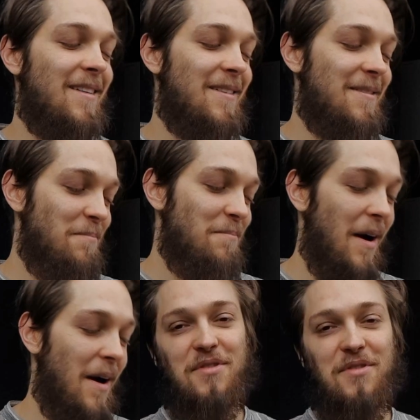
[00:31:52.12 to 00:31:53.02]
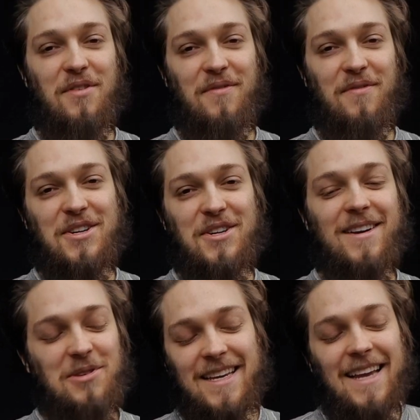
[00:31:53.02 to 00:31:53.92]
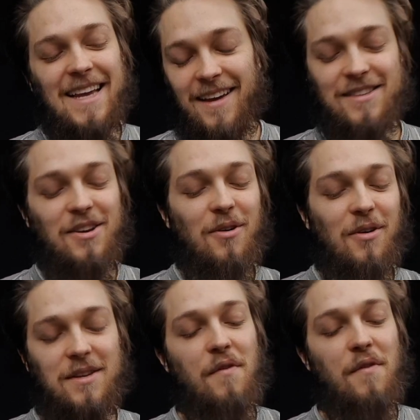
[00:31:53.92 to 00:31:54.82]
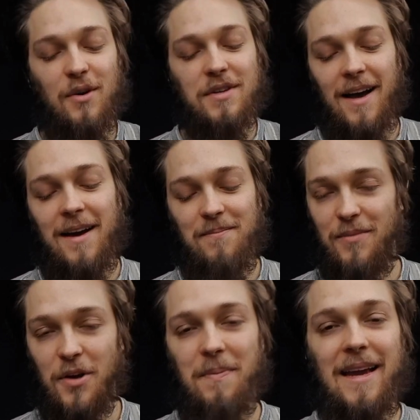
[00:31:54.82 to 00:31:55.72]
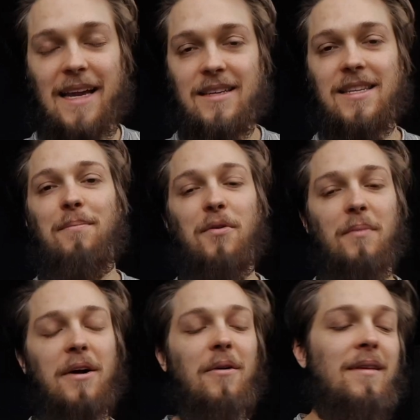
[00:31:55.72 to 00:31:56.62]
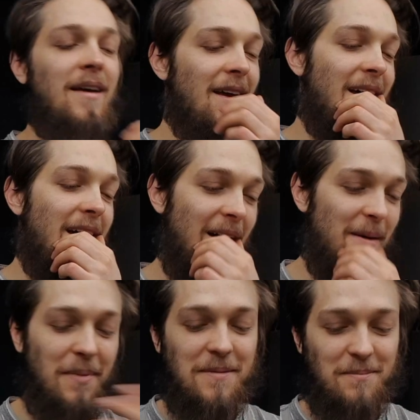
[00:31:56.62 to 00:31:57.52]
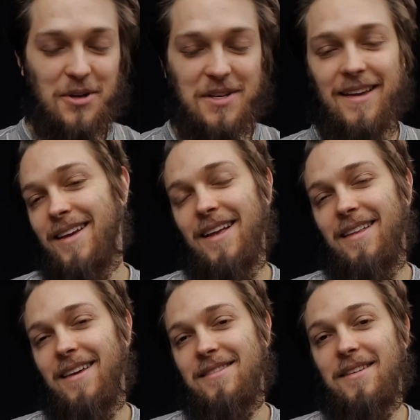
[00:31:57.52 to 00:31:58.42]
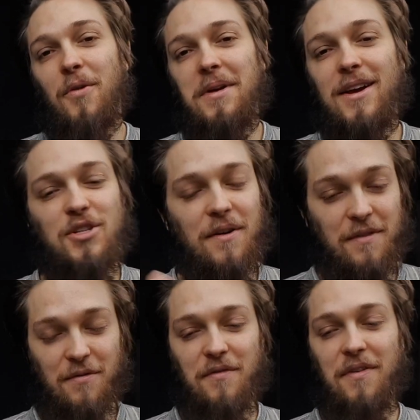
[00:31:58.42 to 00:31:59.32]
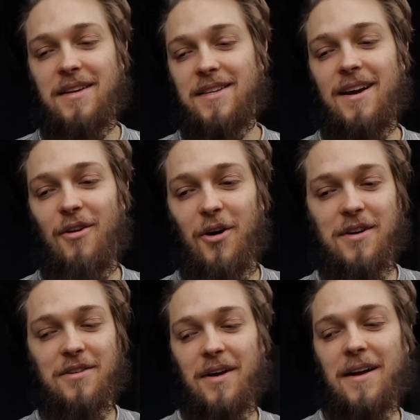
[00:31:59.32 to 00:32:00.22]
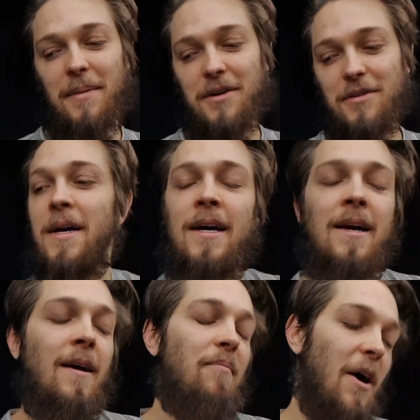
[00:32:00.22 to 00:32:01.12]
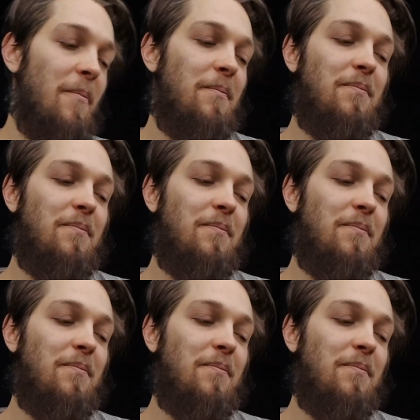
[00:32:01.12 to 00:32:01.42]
hair prevention routine, and so on and so forth. Of course, I'm not making this up on my own, but mostly it is the combination of different things I heard and read about. Now,